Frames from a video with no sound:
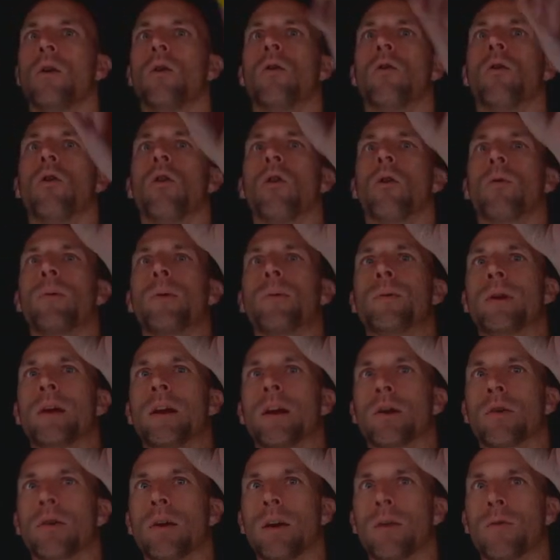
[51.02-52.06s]
or we would
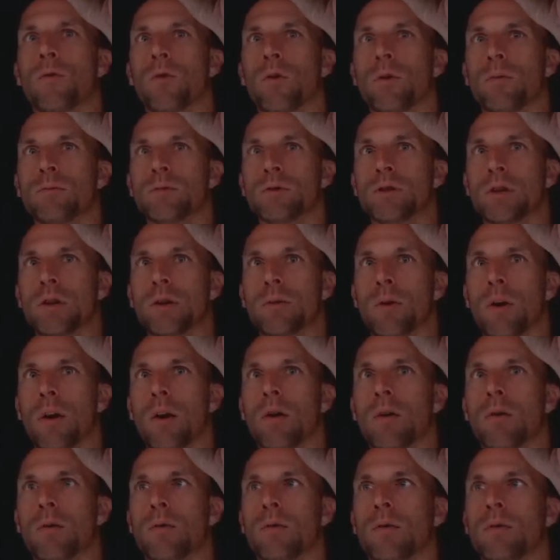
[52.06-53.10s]
integrate from
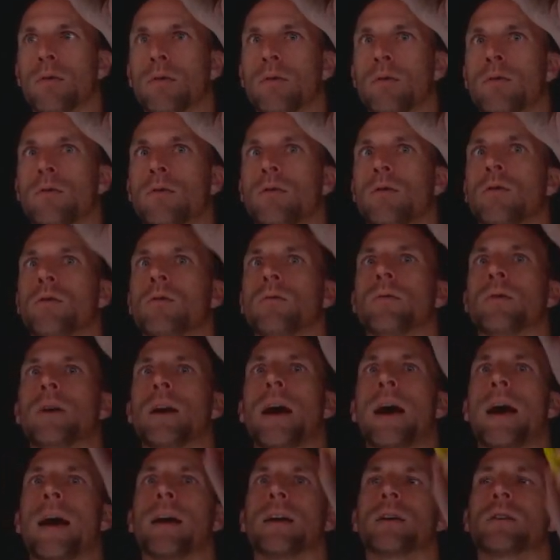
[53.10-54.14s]
0 to
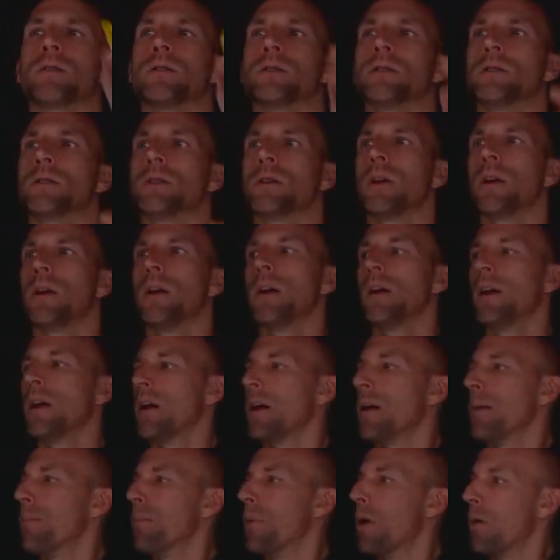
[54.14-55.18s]
X.
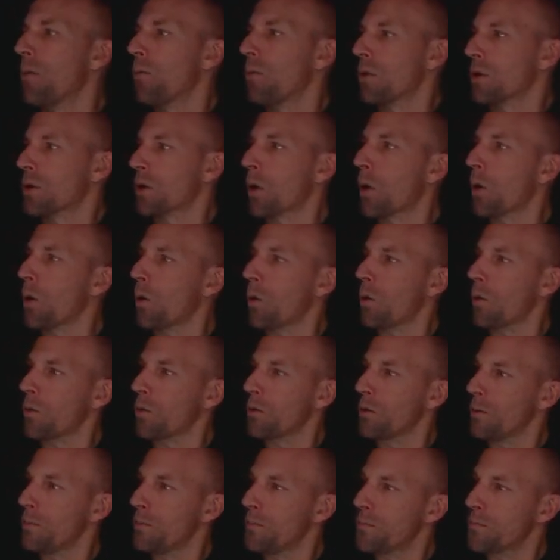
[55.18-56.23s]
But we're
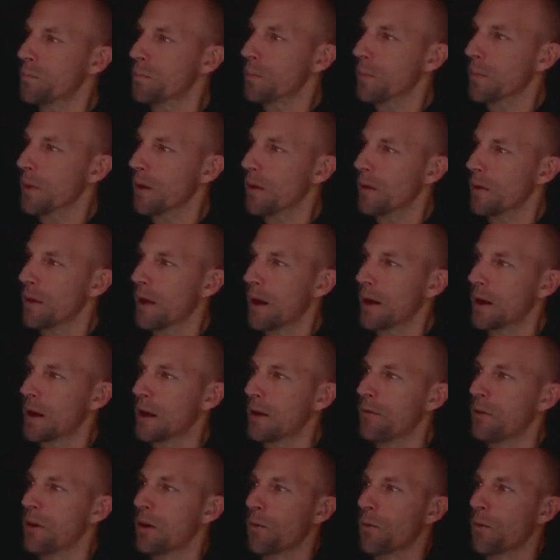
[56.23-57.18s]
told that given a